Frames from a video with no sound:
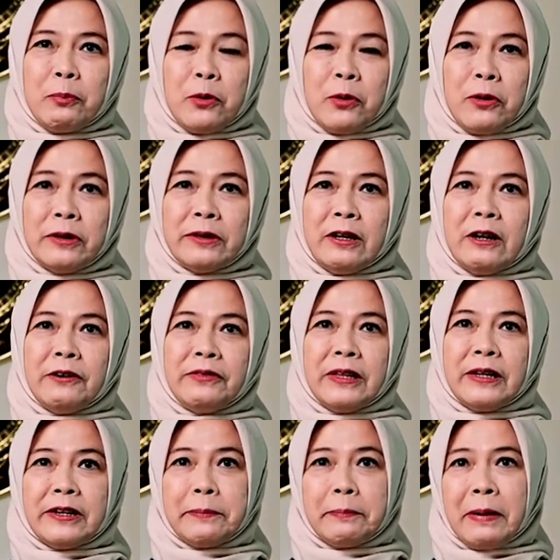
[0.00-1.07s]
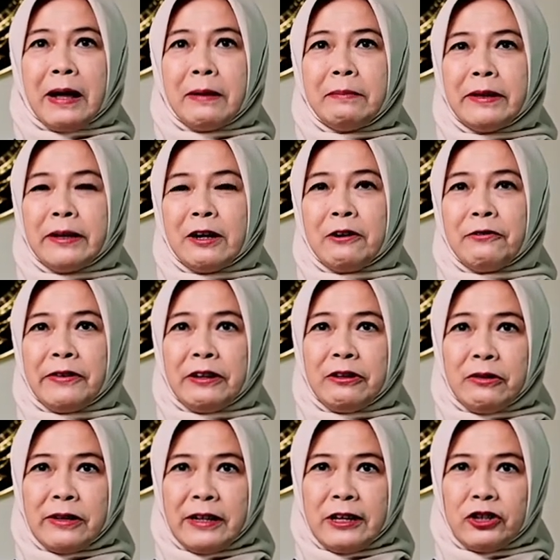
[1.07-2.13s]
Board of the Republic of
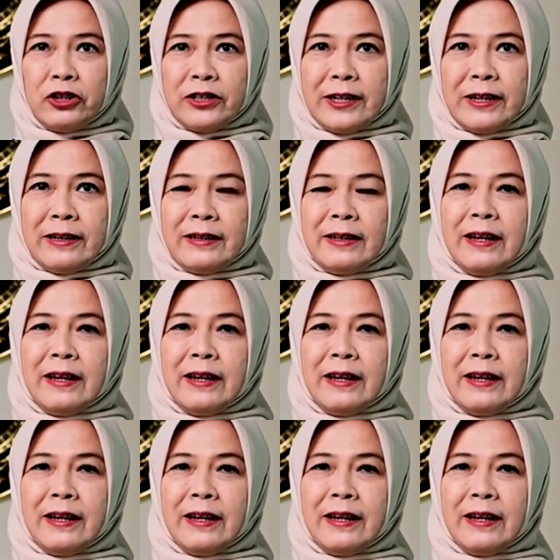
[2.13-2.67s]
Indonesia